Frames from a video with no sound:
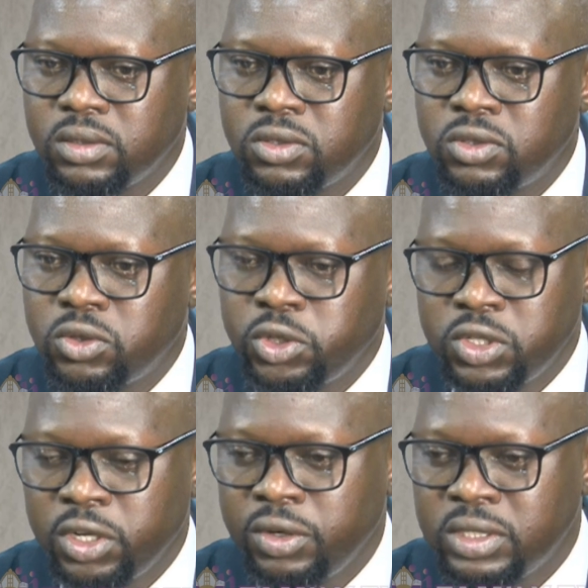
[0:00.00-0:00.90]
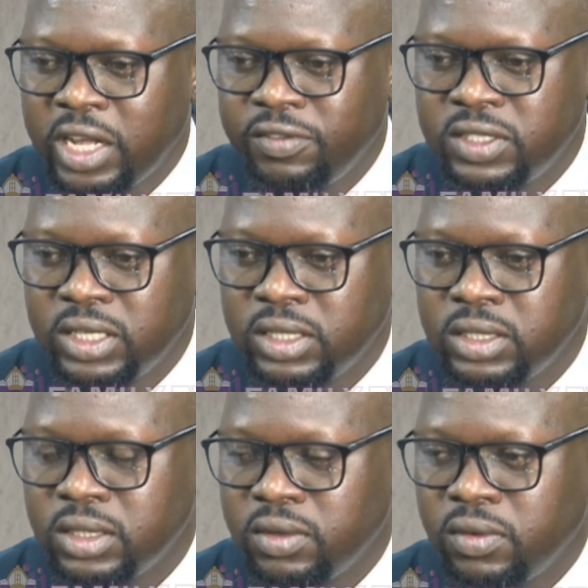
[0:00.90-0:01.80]
social security
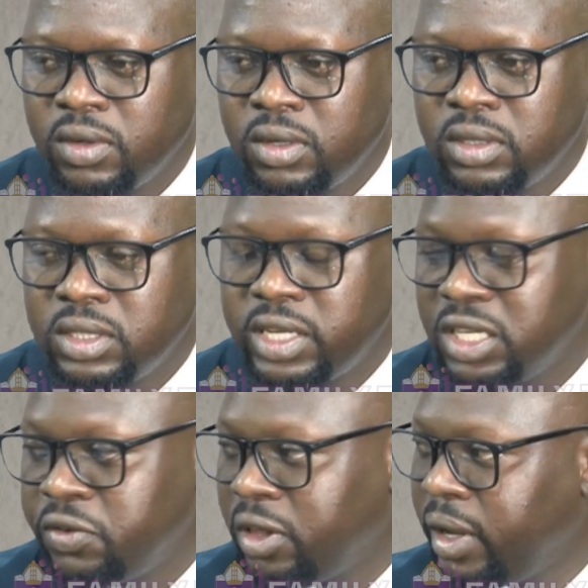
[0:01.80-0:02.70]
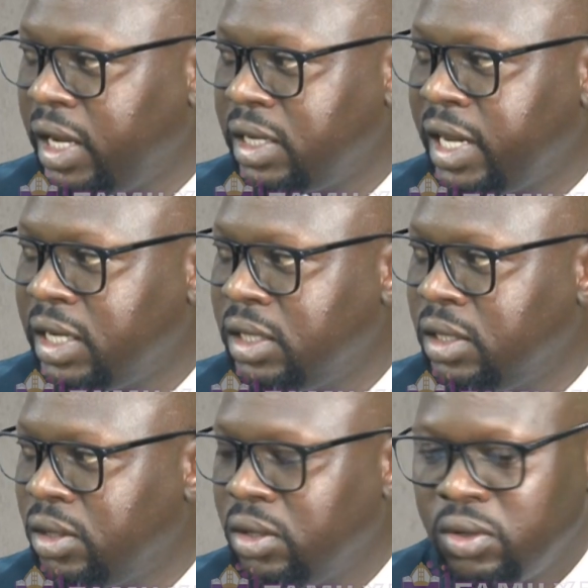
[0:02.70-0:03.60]
services, SEGE for the
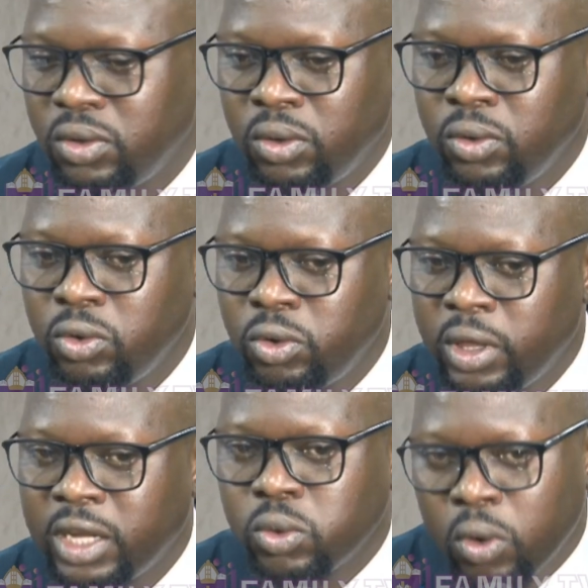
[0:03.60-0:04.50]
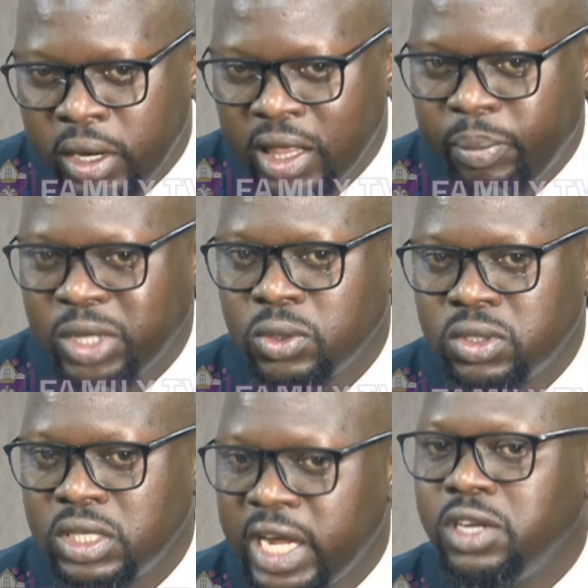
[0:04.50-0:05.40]
elderly, you know that only the
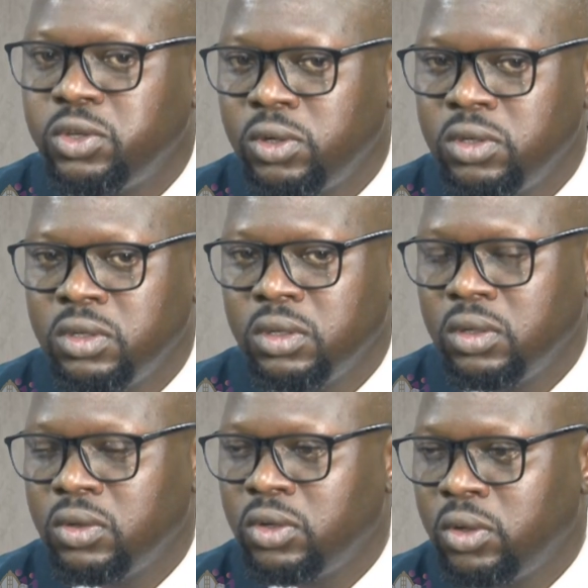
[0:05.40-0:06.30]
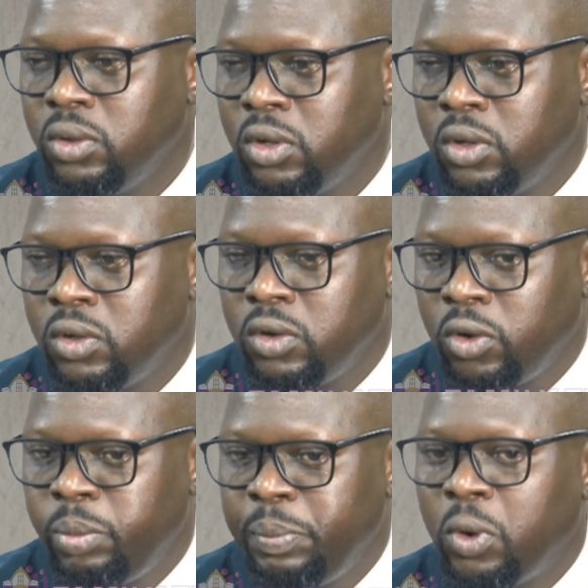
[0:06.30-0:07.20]
persons entitled, you know,
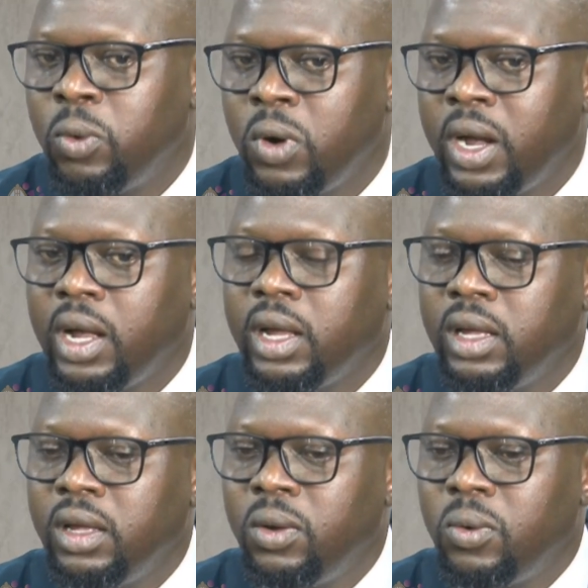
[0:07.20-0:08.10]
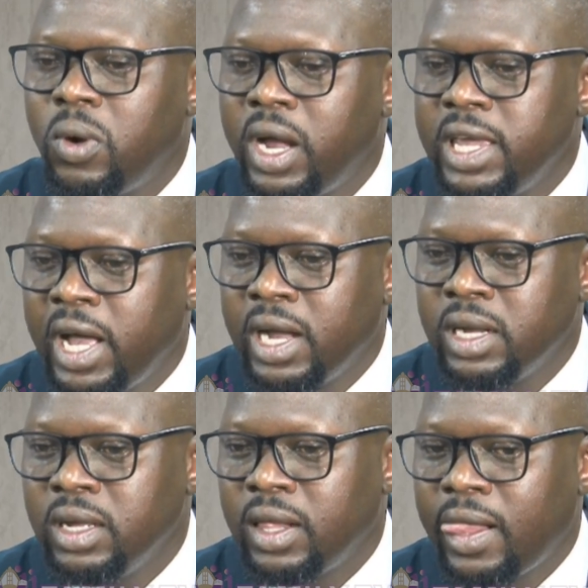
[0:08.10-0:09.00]
not people who are
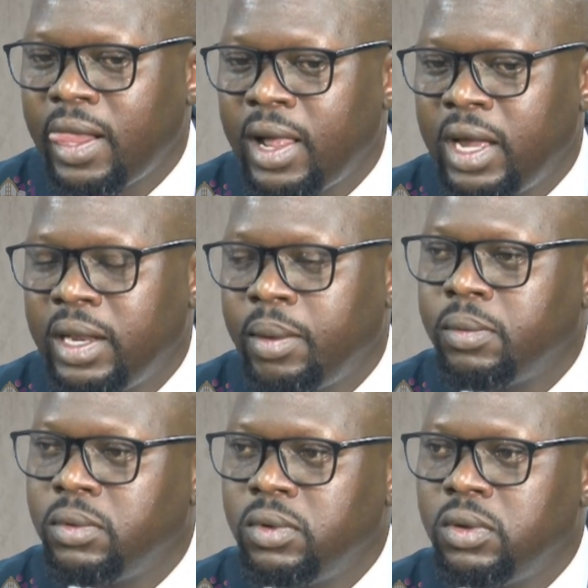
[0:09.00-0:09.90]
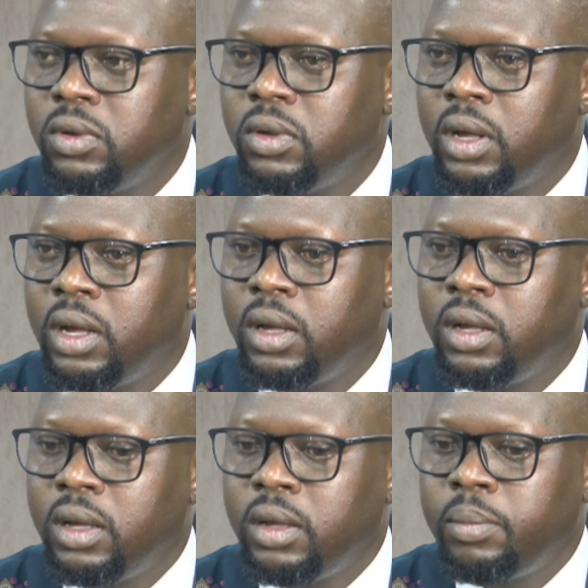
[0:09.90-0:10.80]
young and
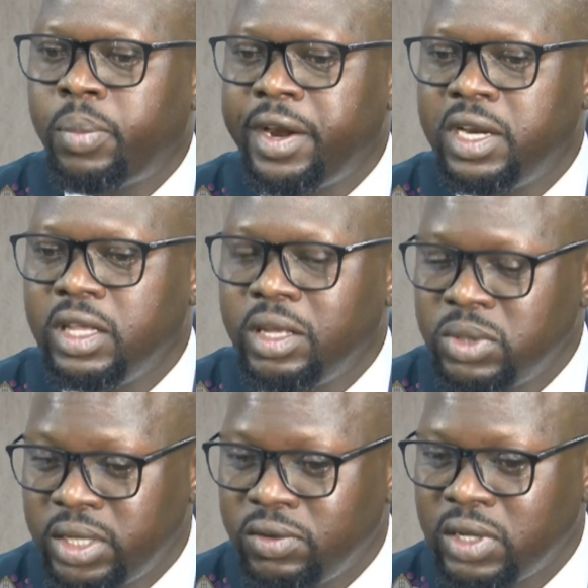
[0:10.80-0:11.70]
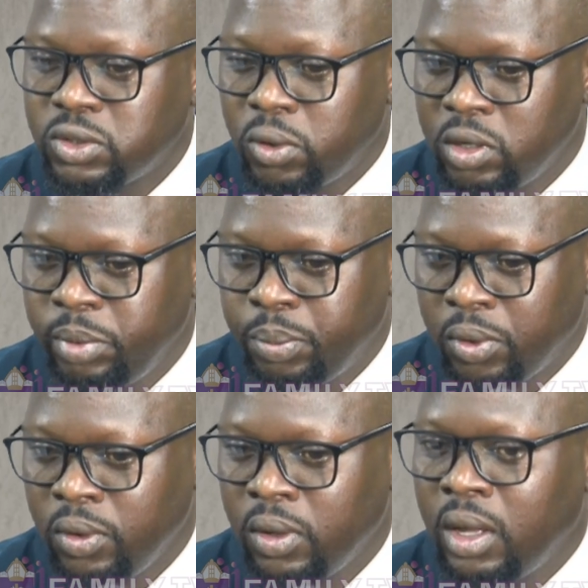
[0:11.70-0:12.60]
parading themselves as old
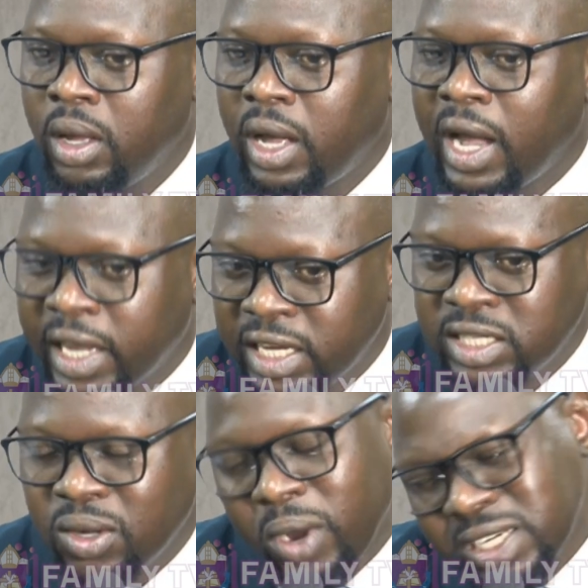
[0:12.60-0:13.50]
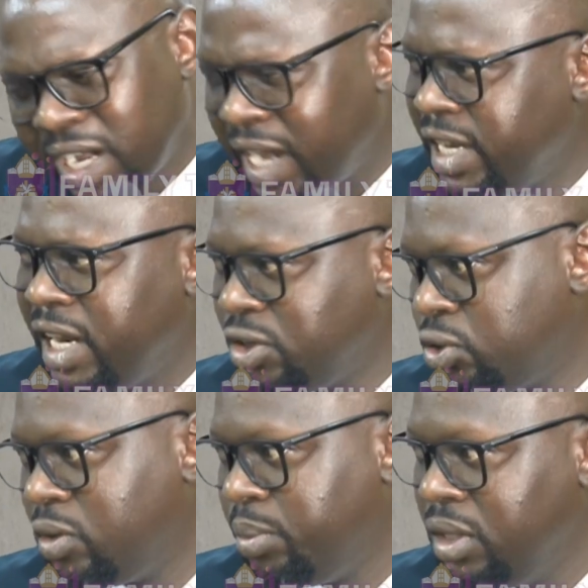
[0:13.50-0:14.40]
people, are getting what ideally
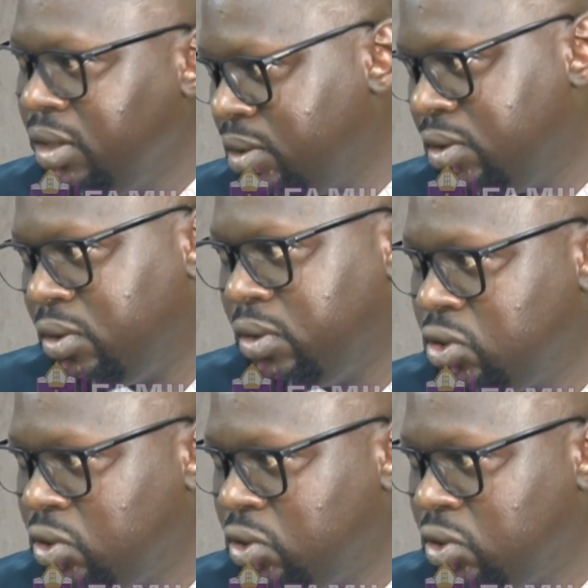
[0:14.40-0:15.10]
should be, you know,